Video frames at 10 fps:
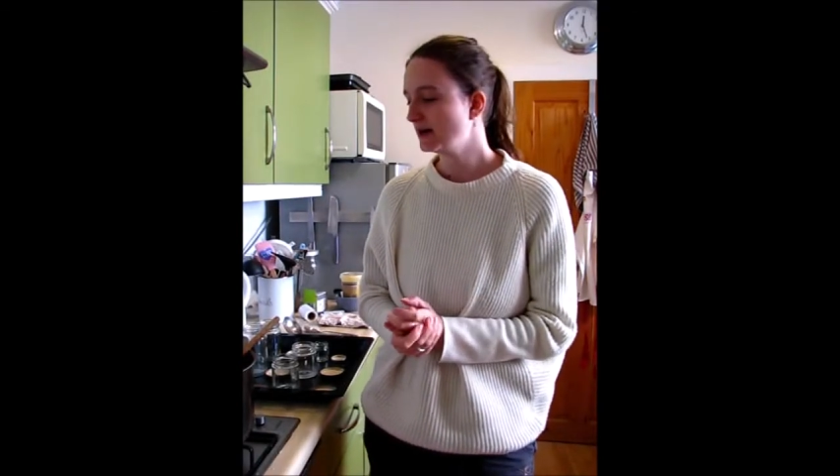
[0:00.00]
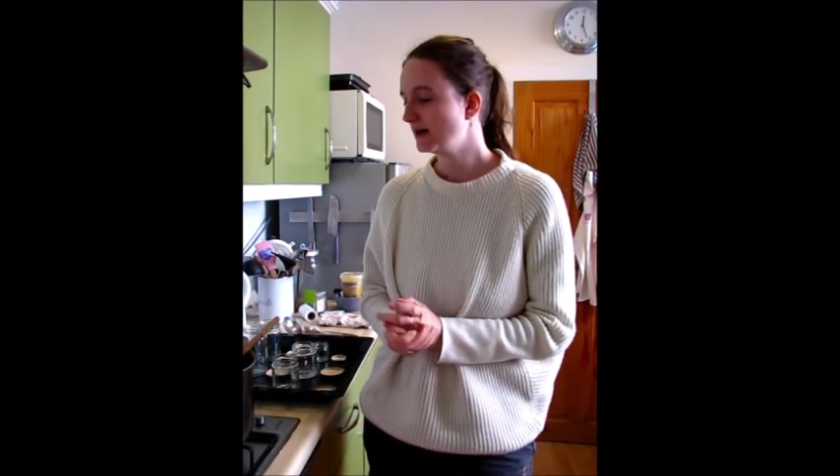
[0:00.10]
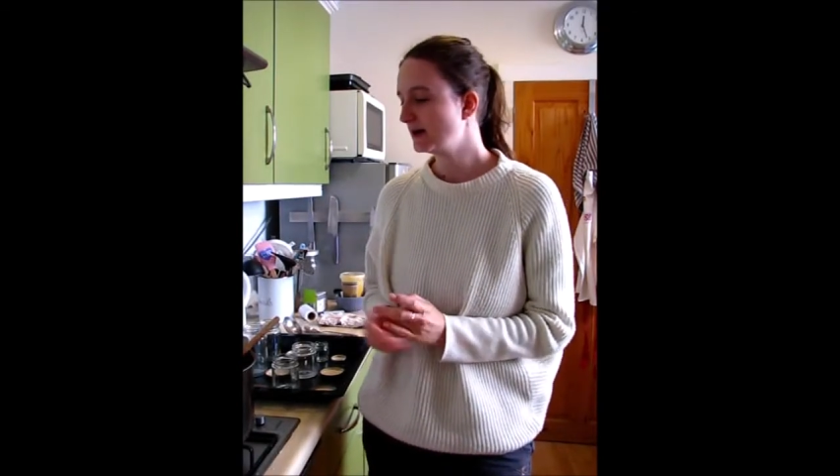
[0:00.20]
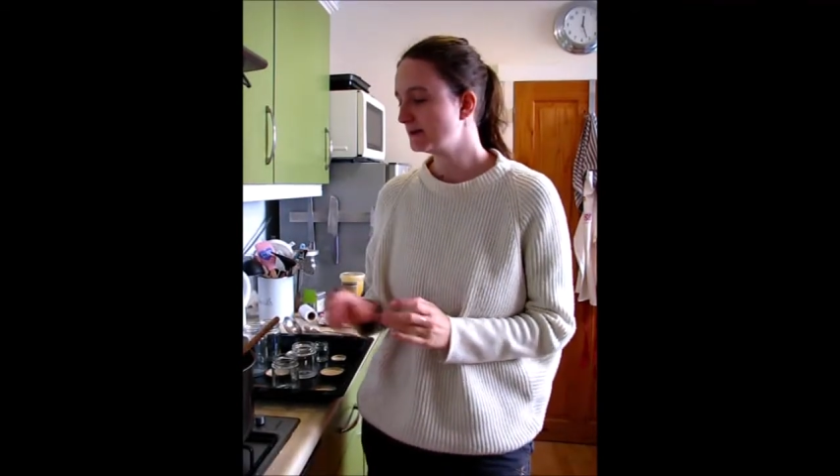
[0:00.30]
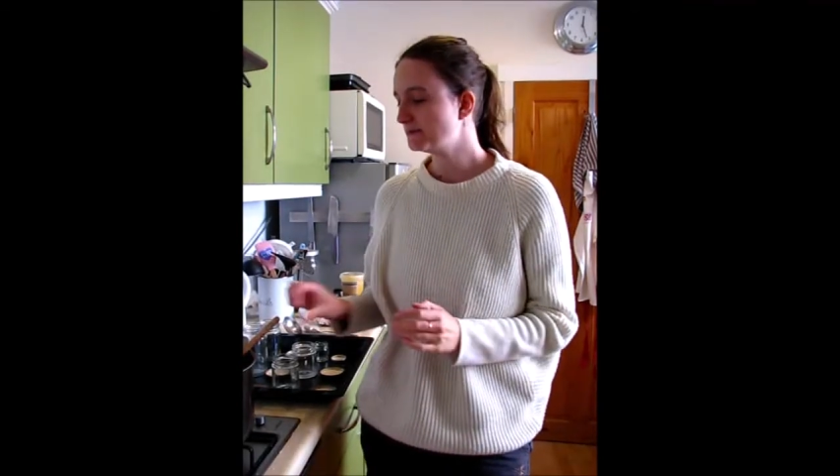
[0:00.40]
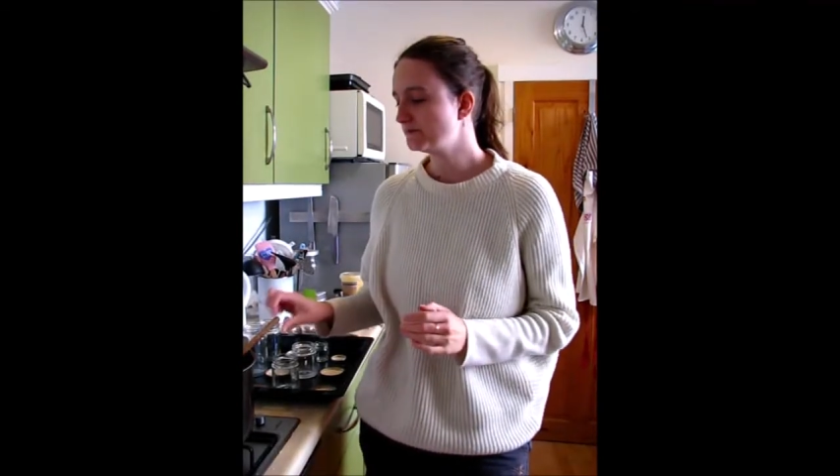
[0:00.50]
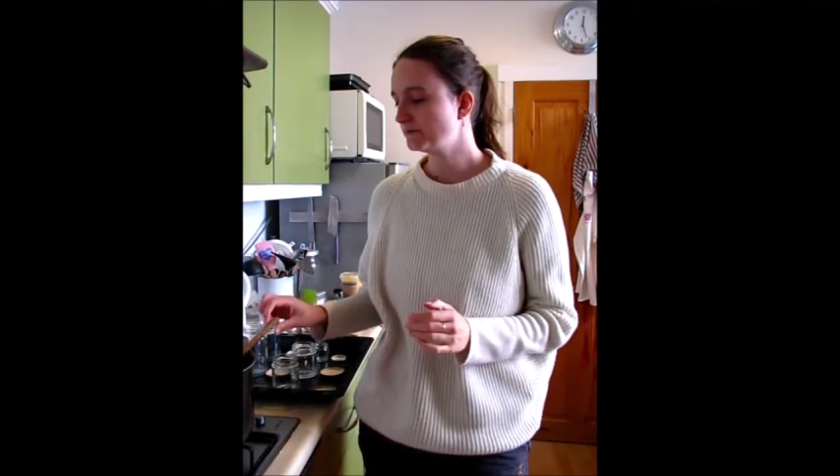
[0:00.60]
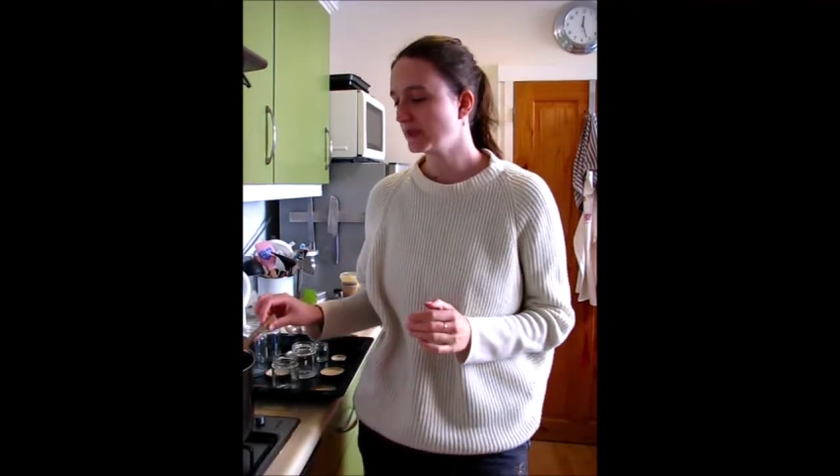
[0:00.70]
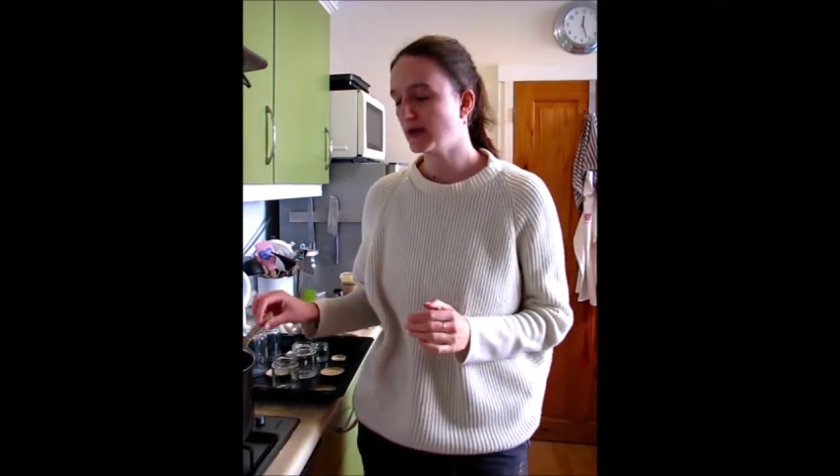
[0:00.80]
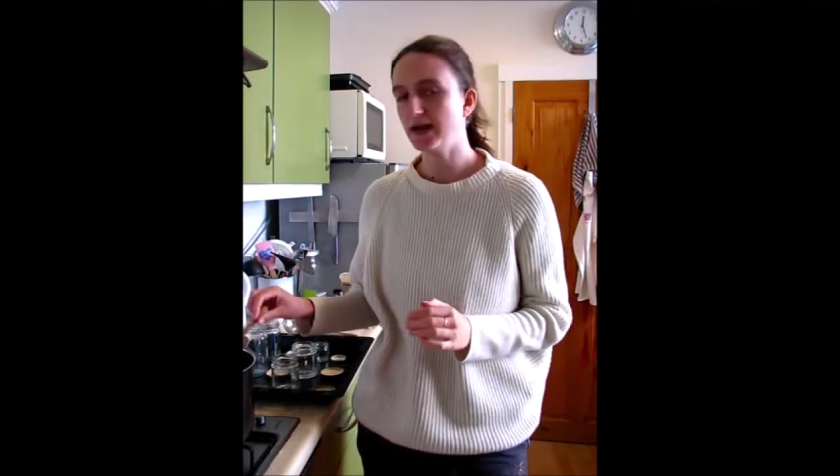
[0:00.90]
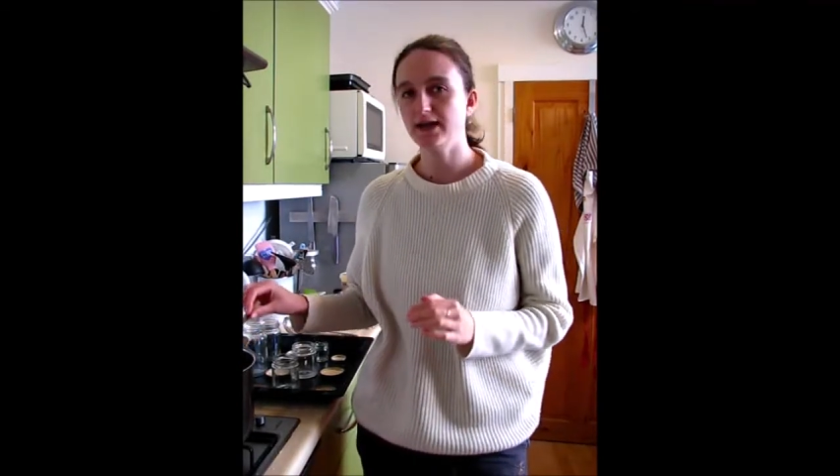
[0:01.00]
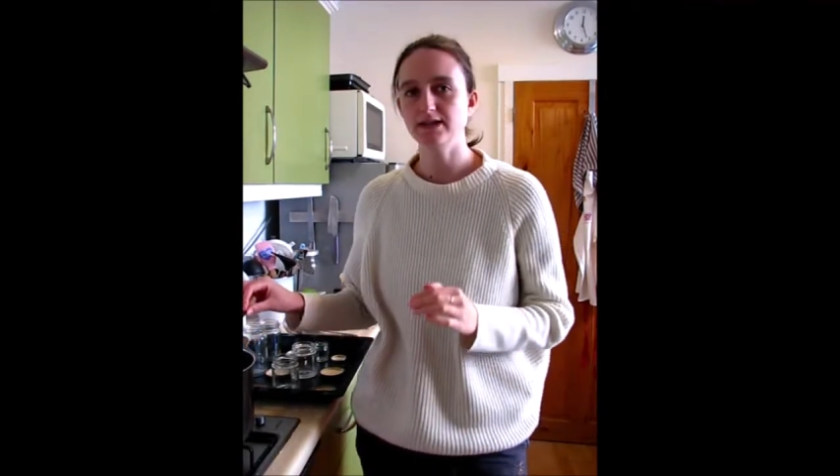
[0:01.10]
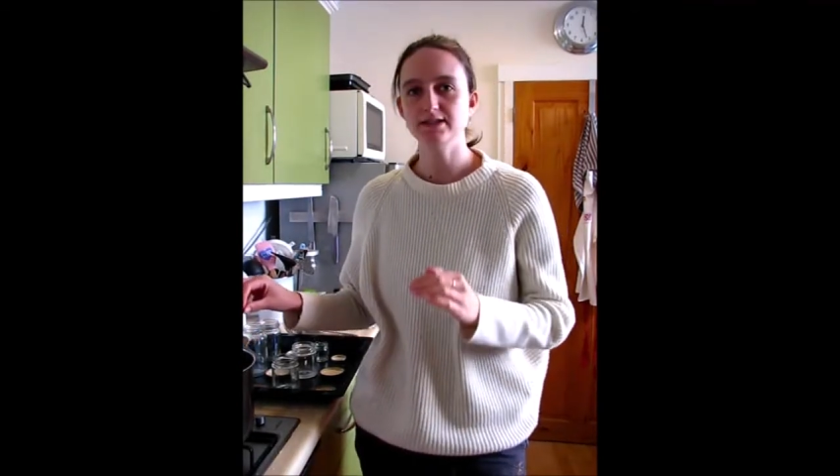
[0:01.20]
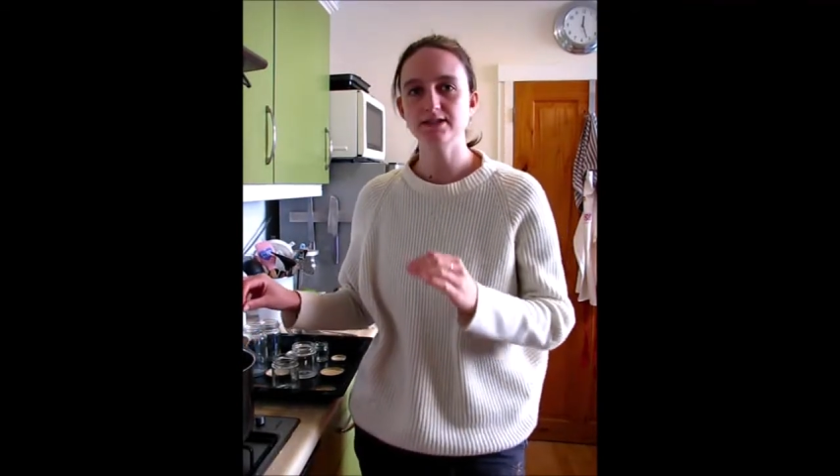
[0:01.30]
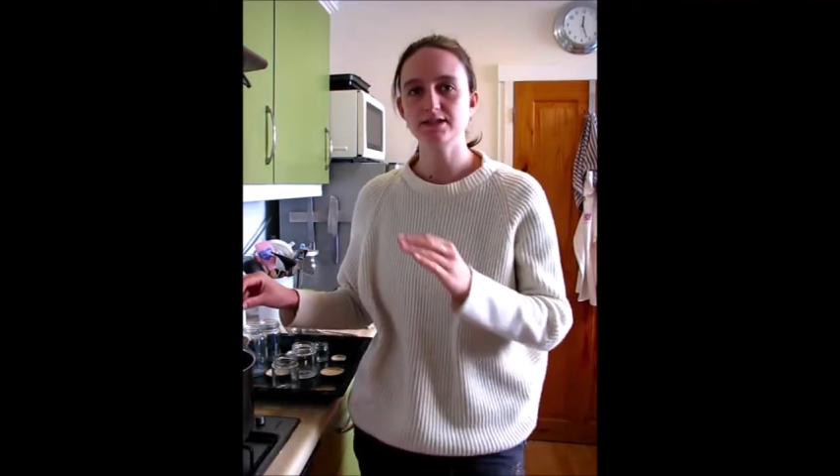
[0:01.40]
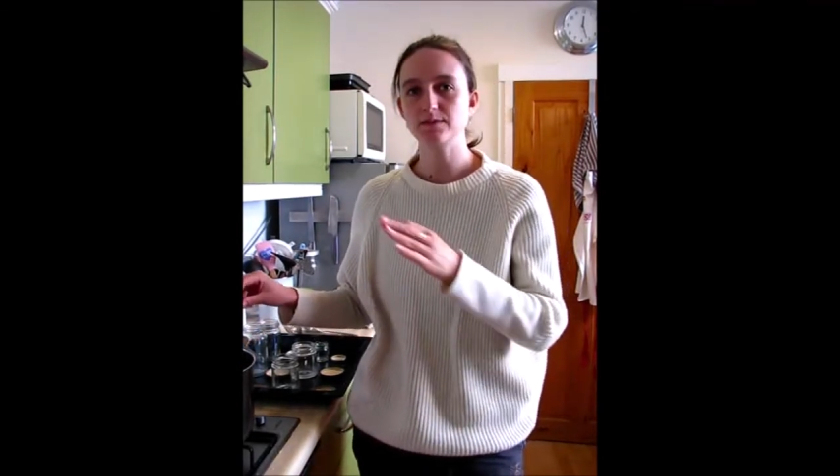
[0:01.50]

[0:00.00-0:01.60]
and